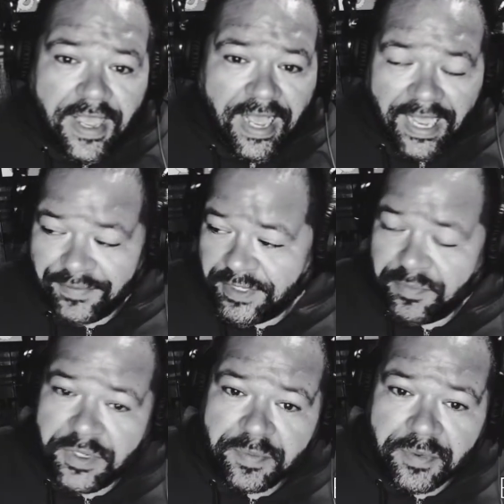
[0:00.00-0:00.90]
I've seen
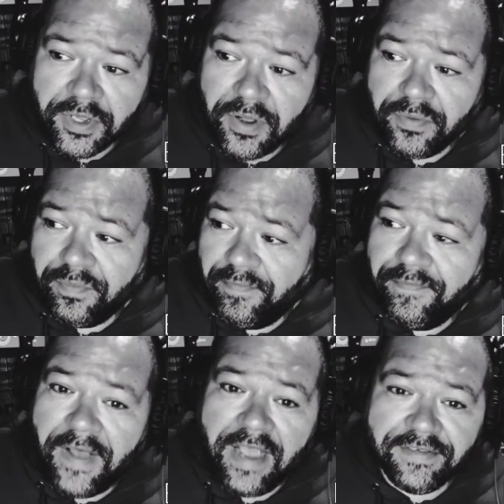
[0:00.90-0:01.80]
people go
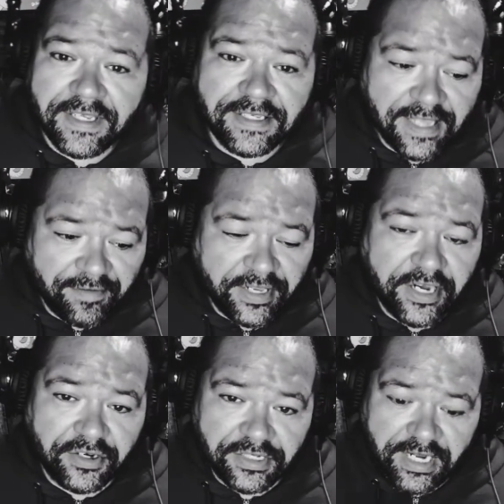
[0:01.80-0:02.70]
5, 6, 7
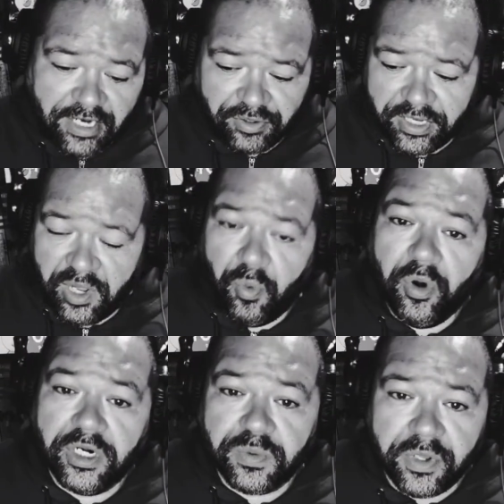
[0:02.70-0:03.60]
years and actually get
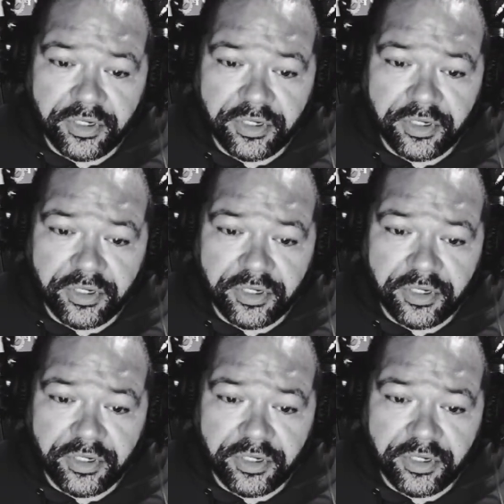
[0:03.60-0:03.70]
worse while they're